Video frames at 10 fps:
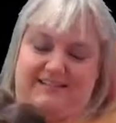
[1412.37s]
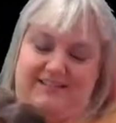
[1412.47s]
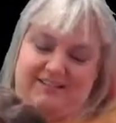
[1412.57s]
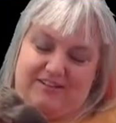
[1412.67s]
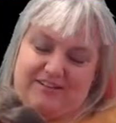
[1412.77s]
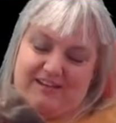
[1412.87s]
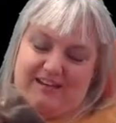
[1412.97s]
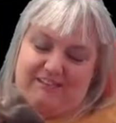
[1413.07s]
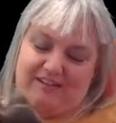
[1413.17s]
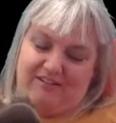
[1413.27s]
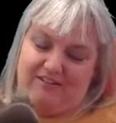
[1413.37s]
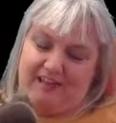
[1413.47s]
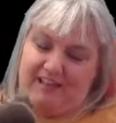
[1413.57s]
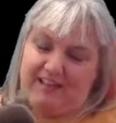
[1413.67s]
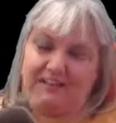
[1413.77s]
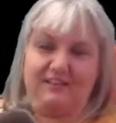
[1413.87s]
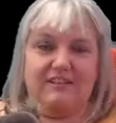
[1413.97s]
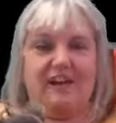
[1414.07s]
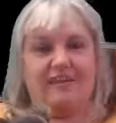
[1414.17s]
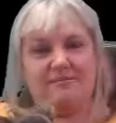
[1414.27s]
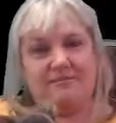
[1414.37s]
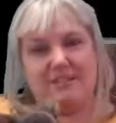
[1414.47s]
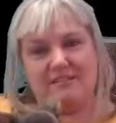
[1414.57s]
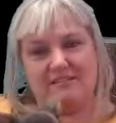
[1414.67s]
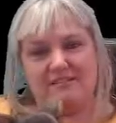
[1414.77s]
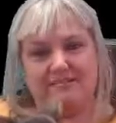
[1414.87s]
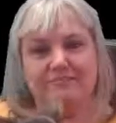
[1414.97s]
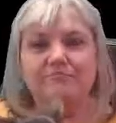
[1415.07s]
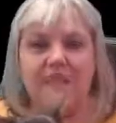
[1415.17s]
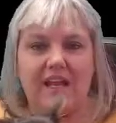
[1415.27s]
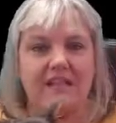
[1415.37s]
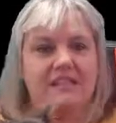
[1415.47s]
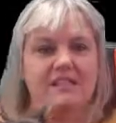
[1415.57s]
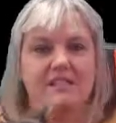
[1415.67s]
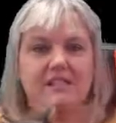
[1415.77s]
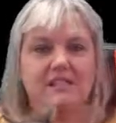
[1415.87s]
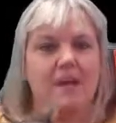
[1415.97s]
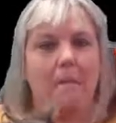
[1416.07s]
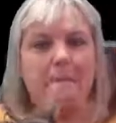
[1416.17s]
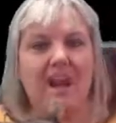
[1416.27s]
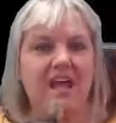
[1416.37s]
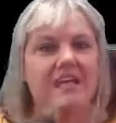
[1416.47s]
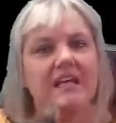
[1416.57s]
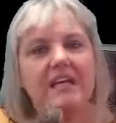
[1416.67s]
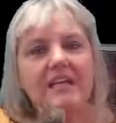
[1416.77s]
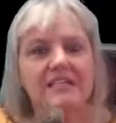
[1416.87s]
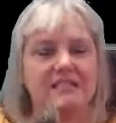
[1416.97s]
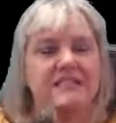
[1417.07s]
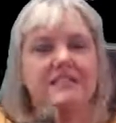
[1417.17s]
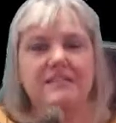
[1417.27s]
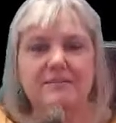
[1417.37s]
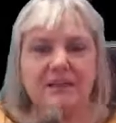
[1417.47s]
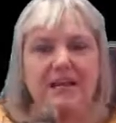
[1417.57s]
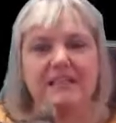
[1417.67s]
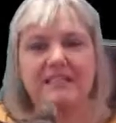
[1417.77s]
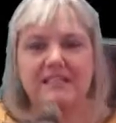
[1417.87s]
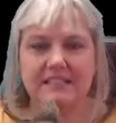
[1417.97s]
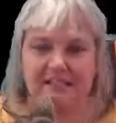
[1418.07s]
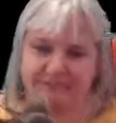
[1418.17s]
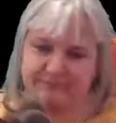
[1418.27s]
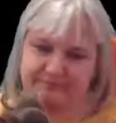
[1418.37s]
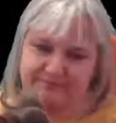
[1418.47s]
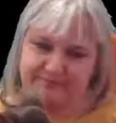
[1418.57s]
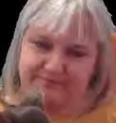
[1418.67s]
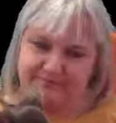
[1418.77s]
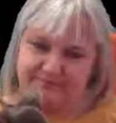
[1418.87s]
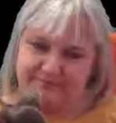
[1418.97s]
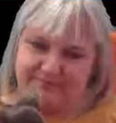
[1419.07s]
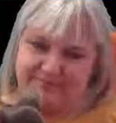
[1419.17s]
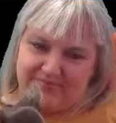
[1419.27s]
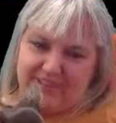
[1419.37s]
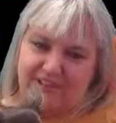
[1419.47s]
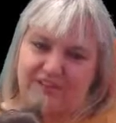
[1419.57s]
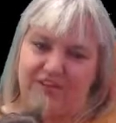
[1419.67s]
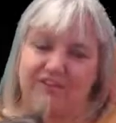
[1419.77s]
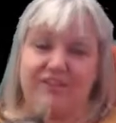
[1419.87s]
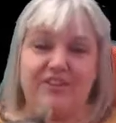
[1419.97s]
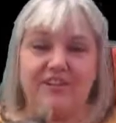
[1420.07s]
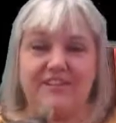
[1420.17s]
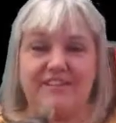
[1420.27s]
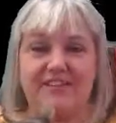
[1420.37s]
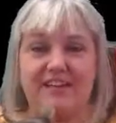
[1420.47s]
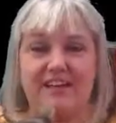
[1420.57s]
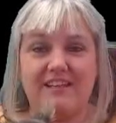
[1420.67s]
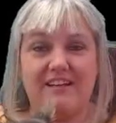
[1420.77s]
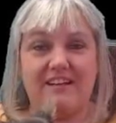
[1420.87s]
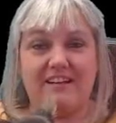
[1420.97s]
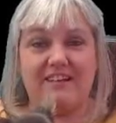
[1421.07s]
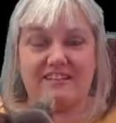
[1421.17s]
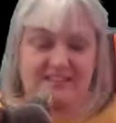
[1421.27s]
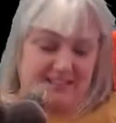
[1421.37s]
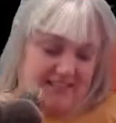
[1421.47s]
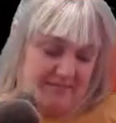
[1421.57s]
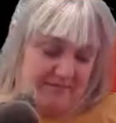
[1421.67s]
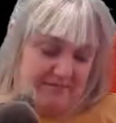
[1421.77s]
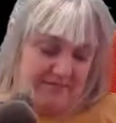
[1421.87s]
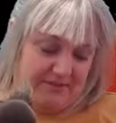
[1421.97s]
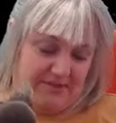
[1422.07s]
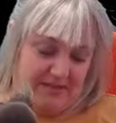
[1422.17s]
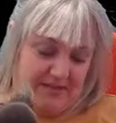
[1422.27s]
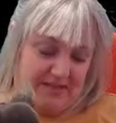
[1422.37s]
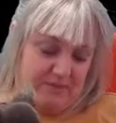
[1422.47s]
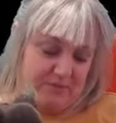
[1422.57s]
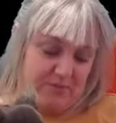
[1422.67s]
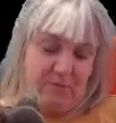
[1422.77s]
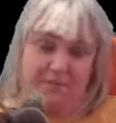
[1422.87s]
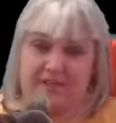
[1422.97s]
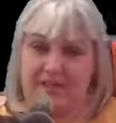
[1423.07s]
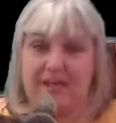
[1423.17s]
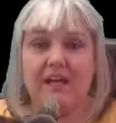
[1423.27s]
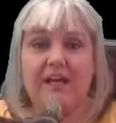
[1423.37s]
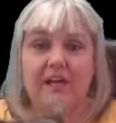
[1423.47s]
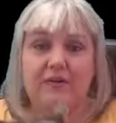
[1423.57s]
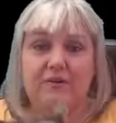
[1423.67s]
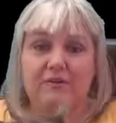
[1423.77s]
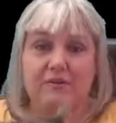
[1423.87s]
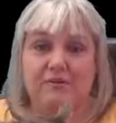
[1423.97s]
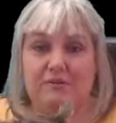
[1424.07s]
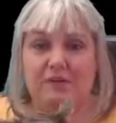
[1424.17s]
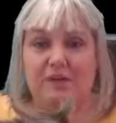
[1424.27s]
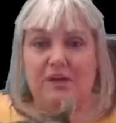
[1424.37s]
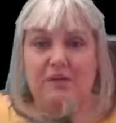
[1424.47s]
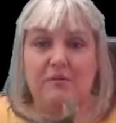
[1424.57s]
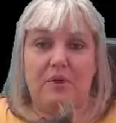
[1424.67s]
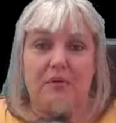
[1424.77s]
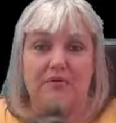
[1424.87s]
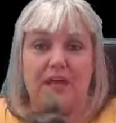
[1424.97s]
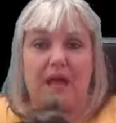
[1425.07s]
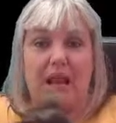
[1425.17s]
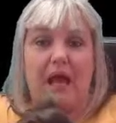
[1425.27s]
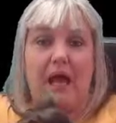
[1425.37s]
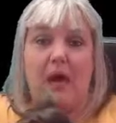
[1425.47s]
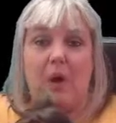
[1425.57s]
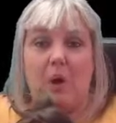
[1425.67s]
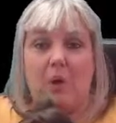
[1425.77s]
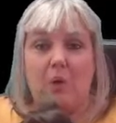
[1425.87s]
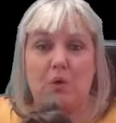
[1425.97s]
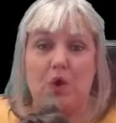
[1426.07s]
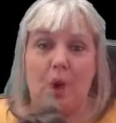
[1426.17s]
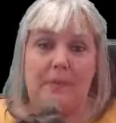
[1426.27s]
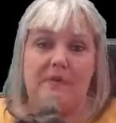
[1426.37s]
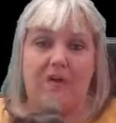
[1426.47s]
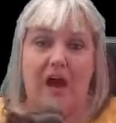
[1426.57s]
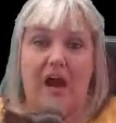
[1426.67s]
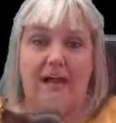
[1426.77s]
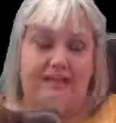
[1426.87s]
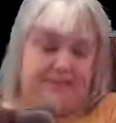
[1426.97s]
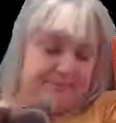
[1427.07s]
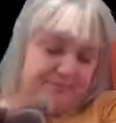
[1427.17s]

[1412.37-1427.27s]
It's got Terry Crew in it and then Adam Sandler. Blended. Blended, blended. So I've got a few things in there that I can't sing out because I most probably go not allowed, copyright.